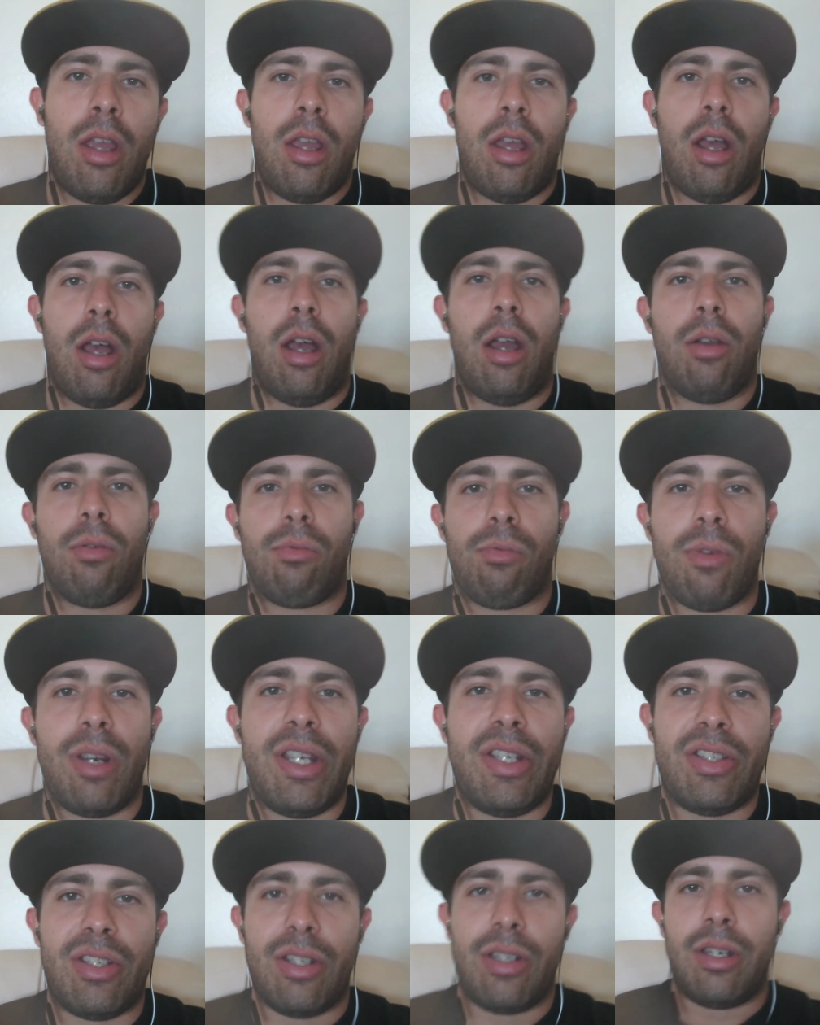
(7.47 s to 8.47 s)
uh,
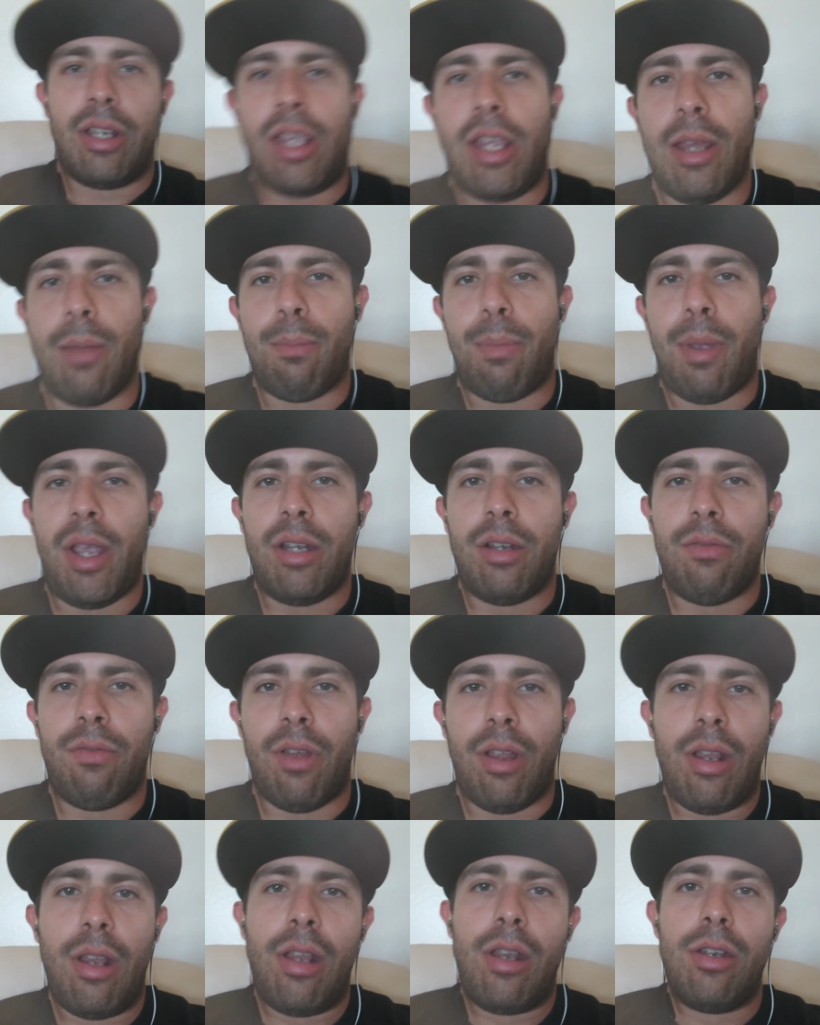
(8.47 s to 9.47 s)
recent campaign
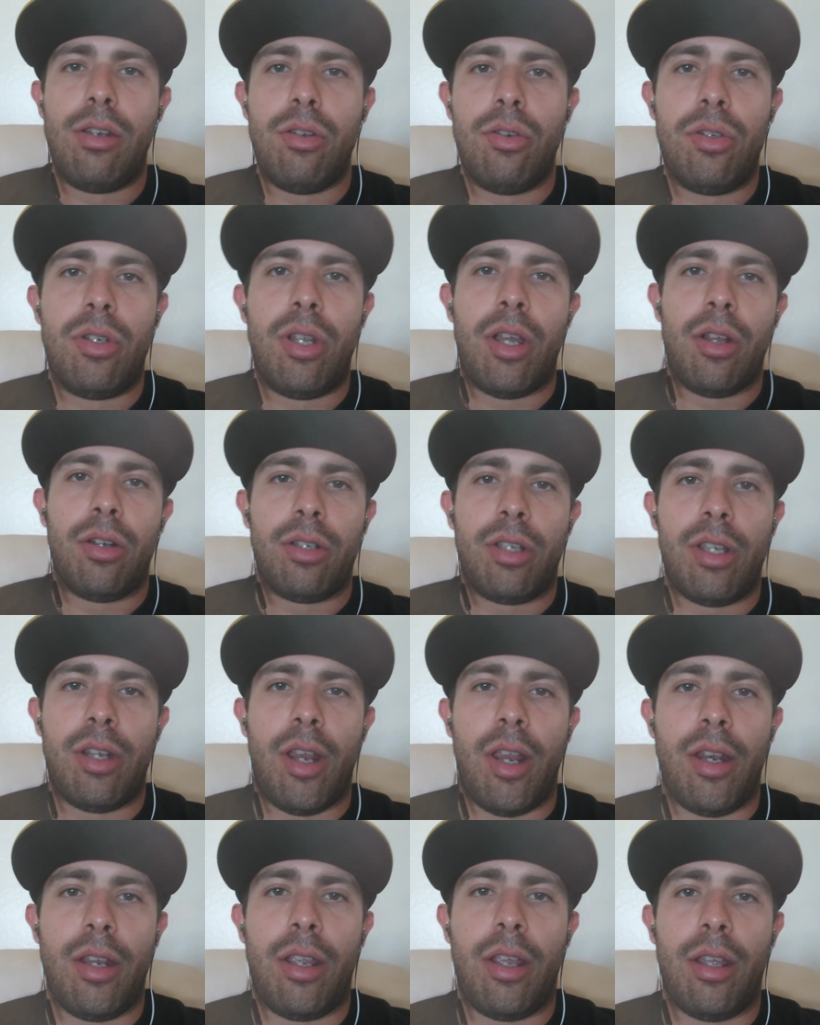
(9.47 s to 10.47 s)
event in Newtown,
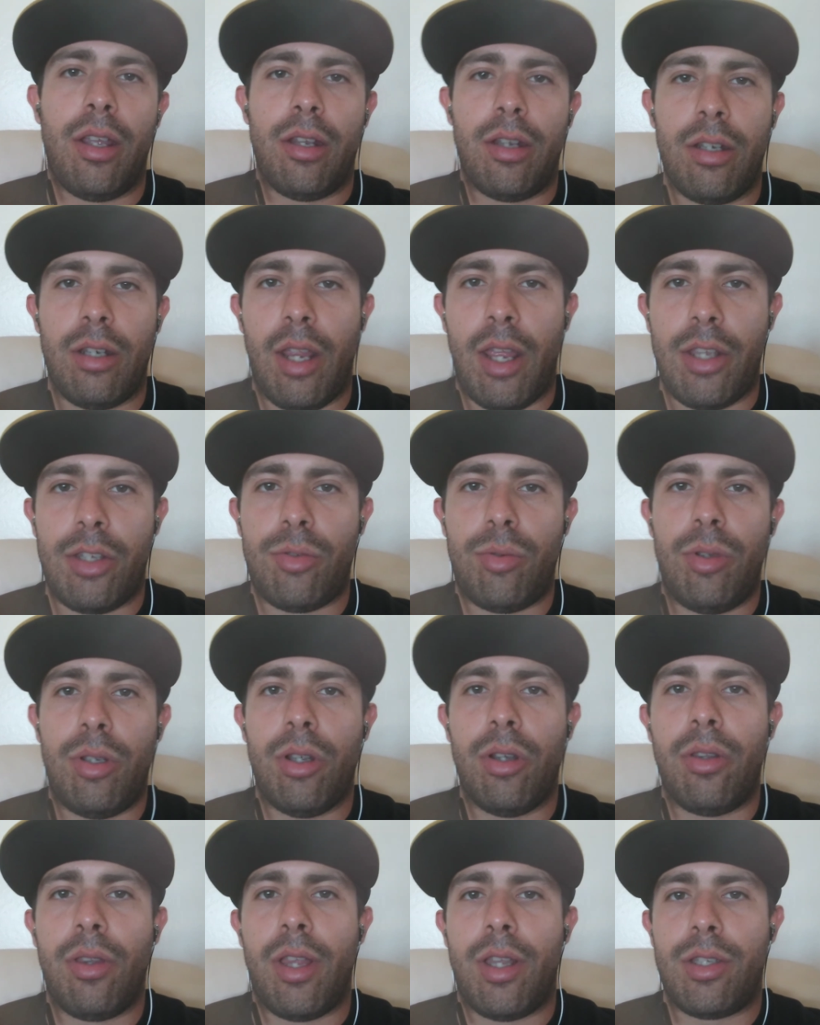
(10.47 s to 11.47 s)
Connecticut, and as we know,
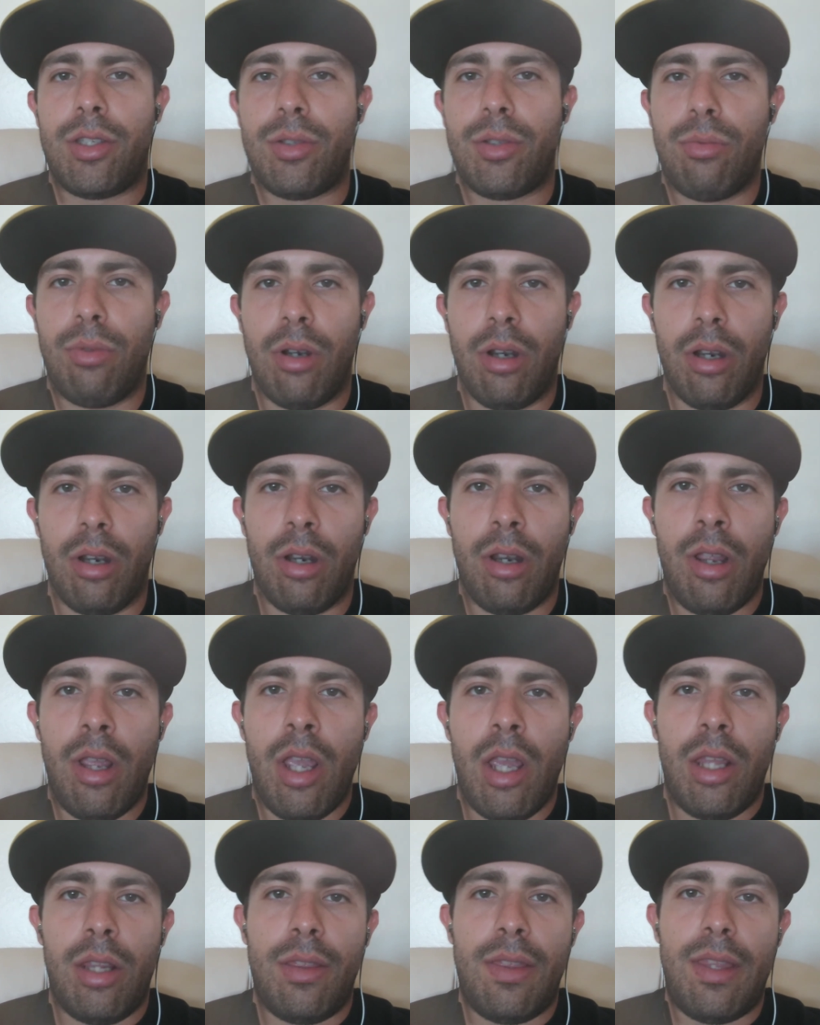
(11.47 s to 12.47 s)
that's where
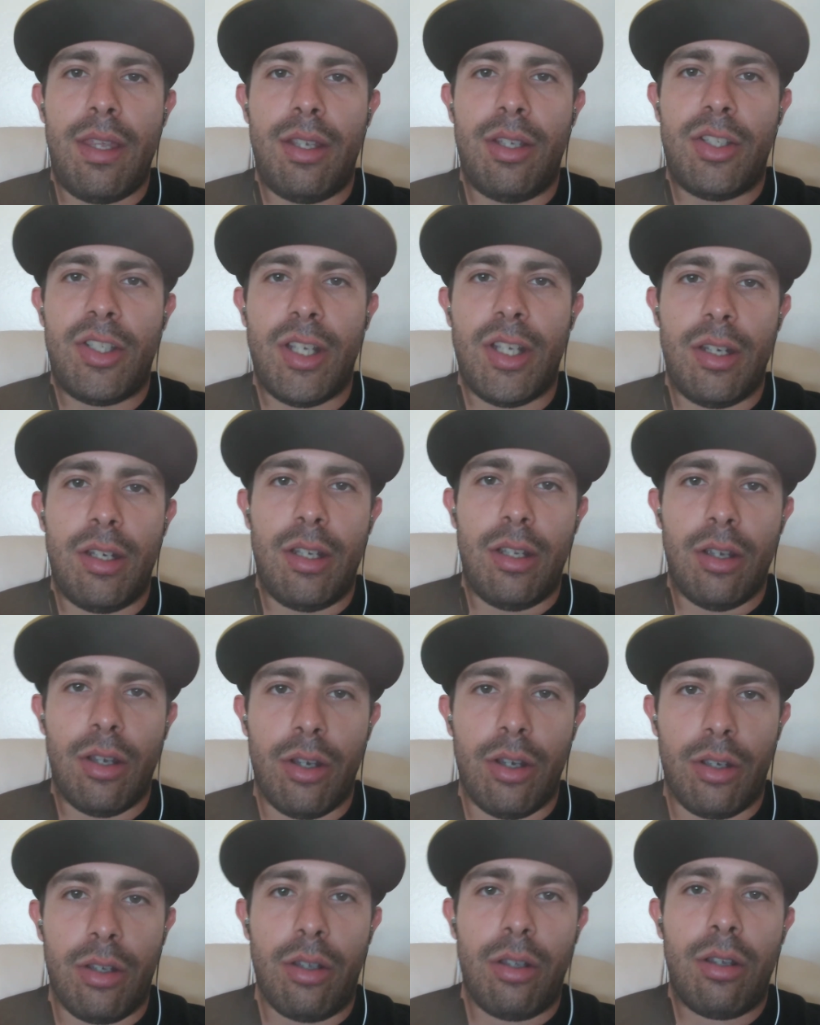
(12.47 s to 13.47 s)
the Sandy
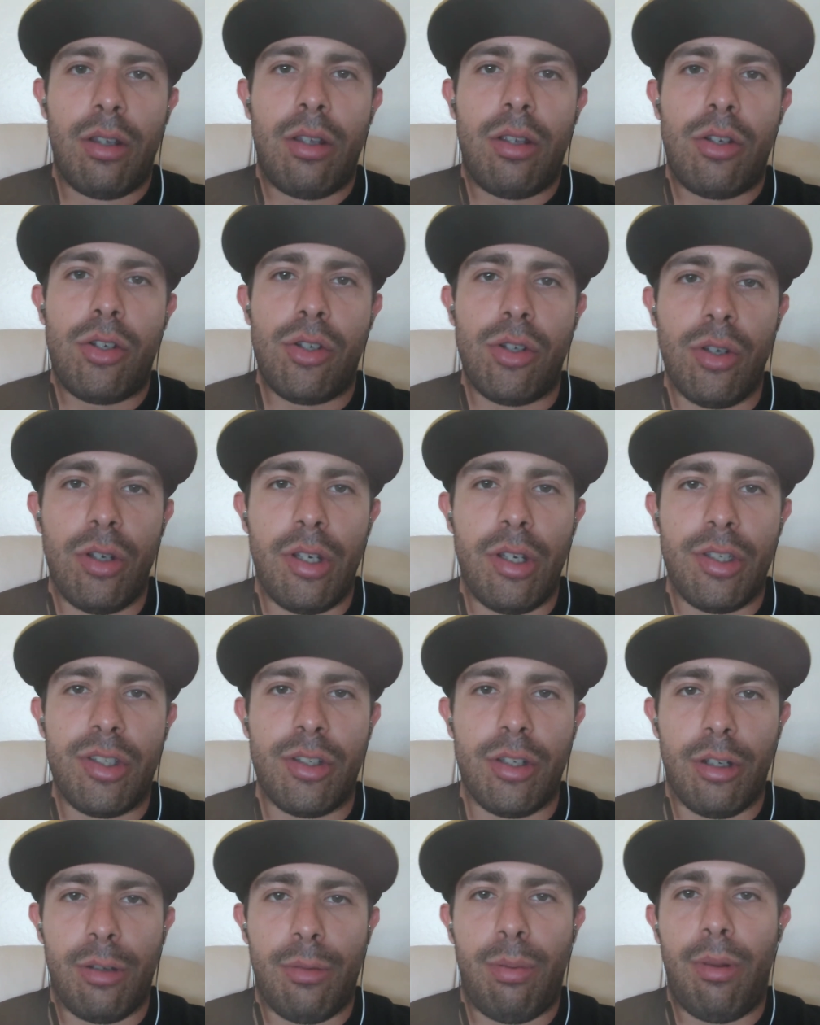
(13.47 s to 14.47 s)
Hook shootings
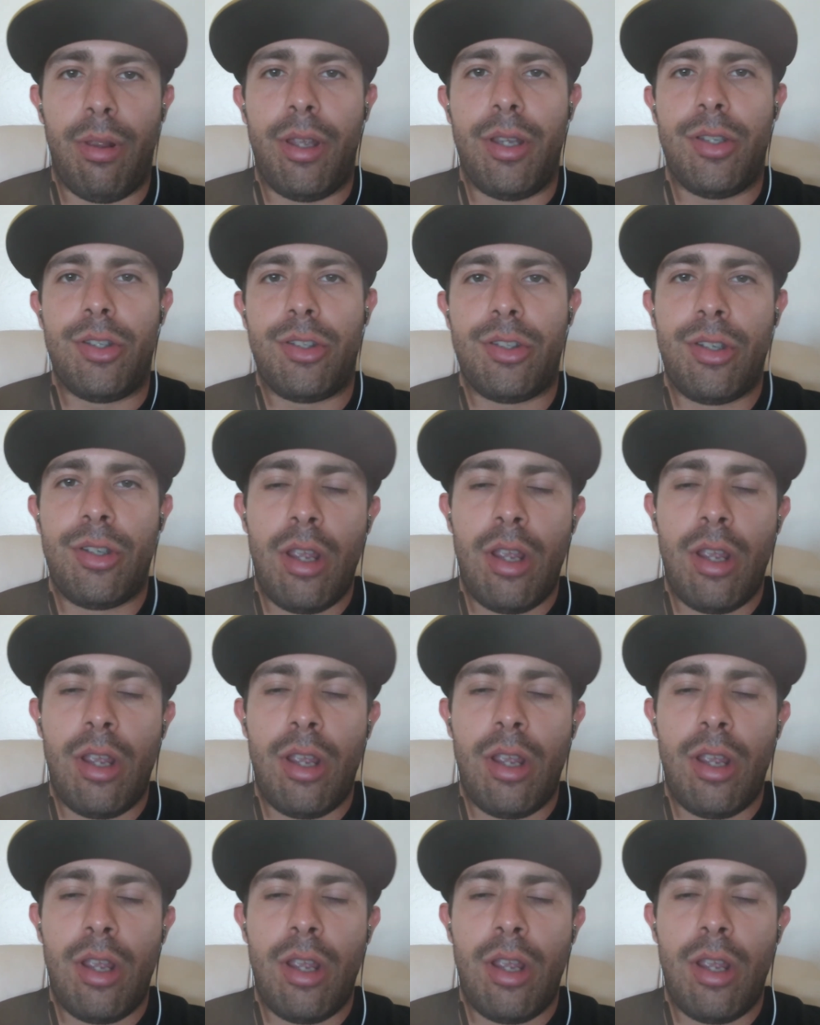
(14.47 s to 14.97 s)
took place.